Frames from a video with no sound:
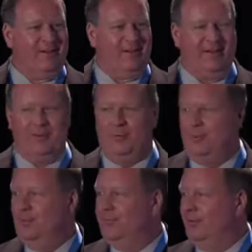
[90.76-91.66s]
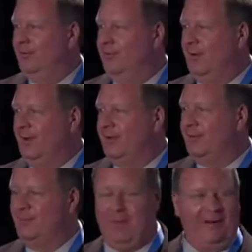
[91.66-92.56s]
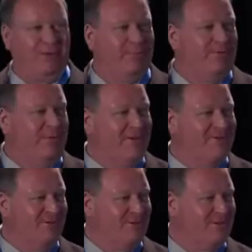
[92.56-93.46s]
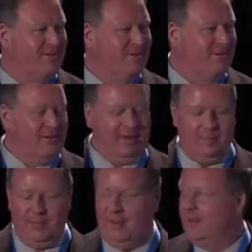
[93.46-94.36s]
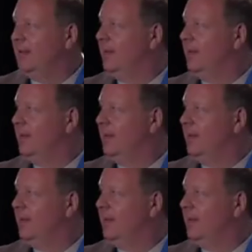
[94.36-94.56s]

in a room full of medical professionals and me.